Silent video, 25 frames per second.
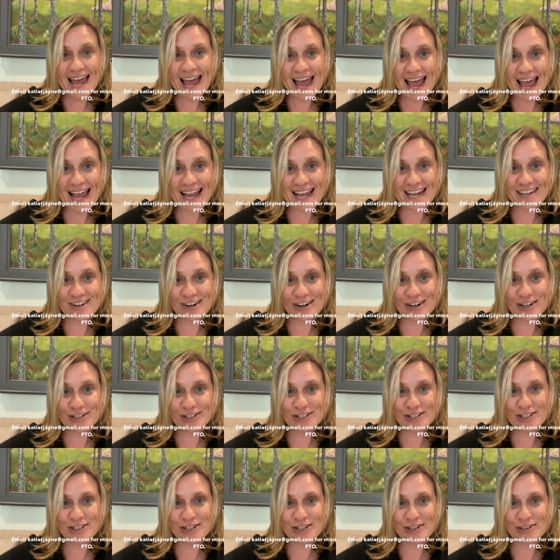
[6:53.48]
and our
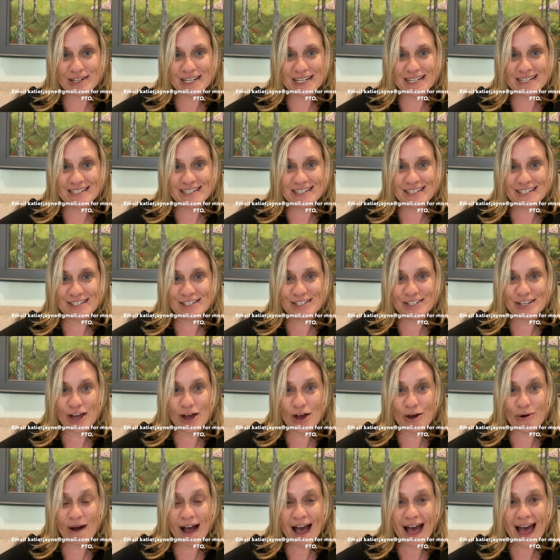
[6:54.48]
students.
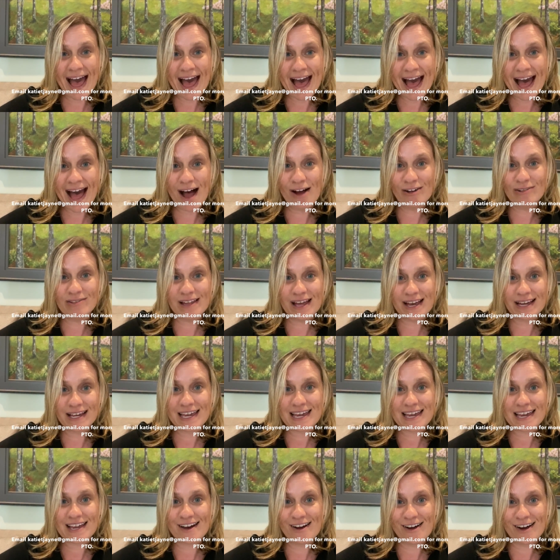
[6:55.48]
So how
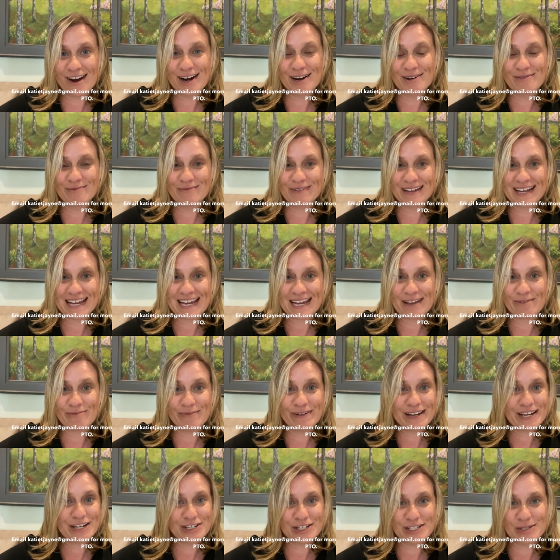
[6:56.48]
lucky are we?
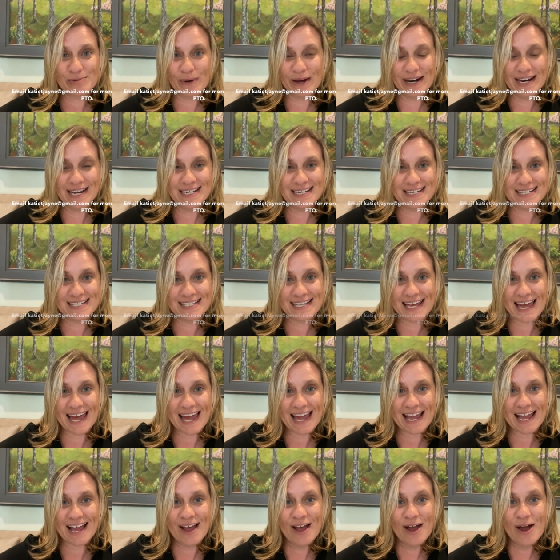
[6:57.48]
We just wanted to
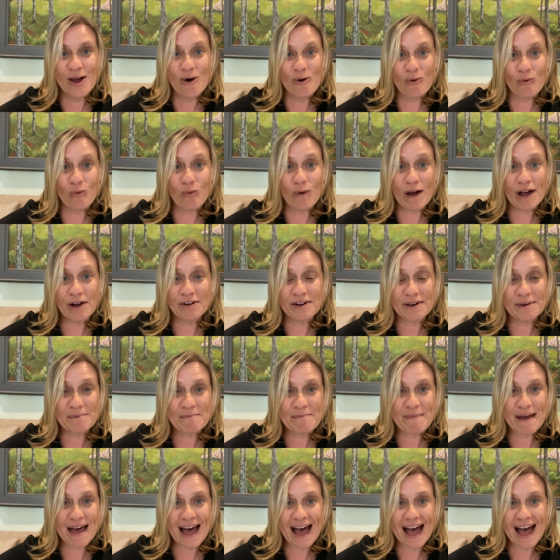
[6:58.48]
say welcome
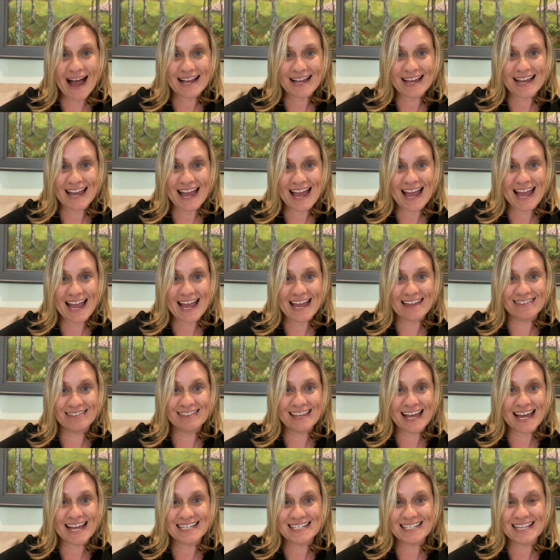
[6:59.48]
back and
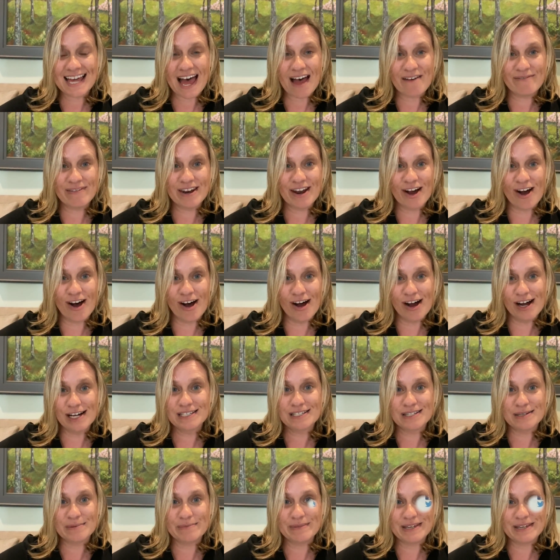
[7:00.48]
let's have an awesome